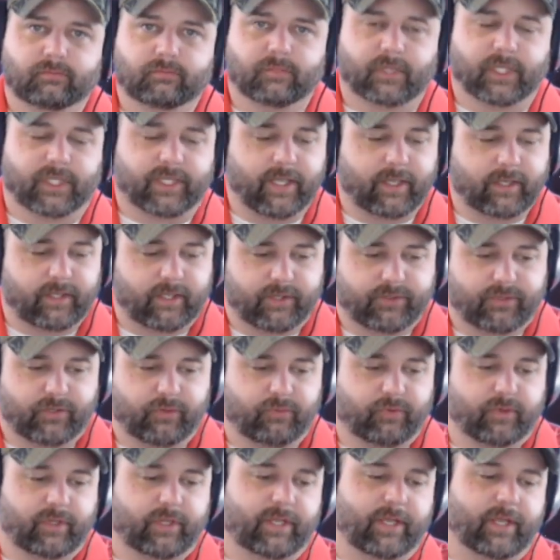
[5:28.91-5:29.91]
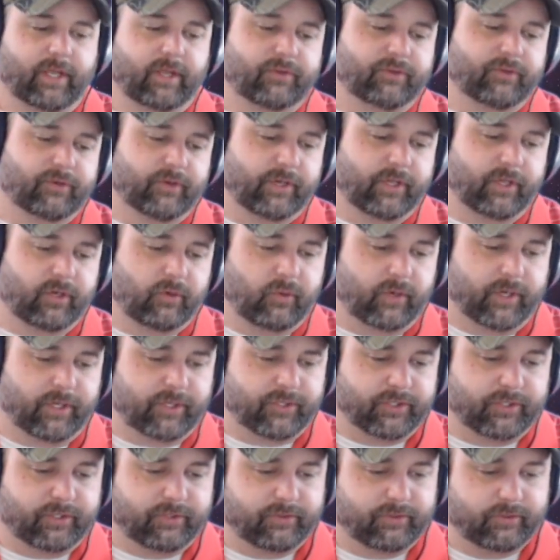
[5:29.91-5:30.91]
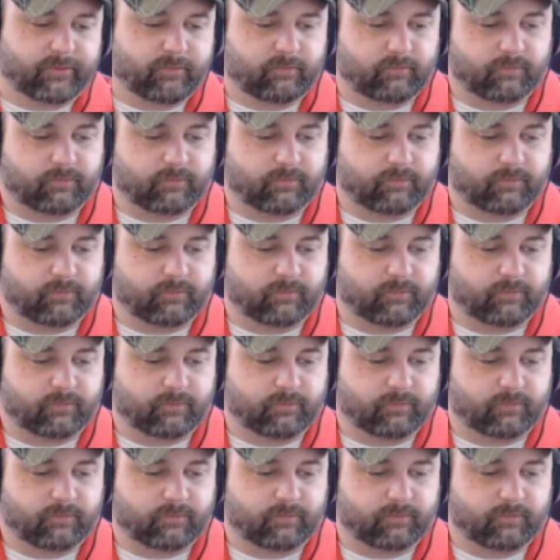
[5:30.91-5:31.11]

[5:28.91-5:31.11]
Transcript: But that doesn't really answer any questions.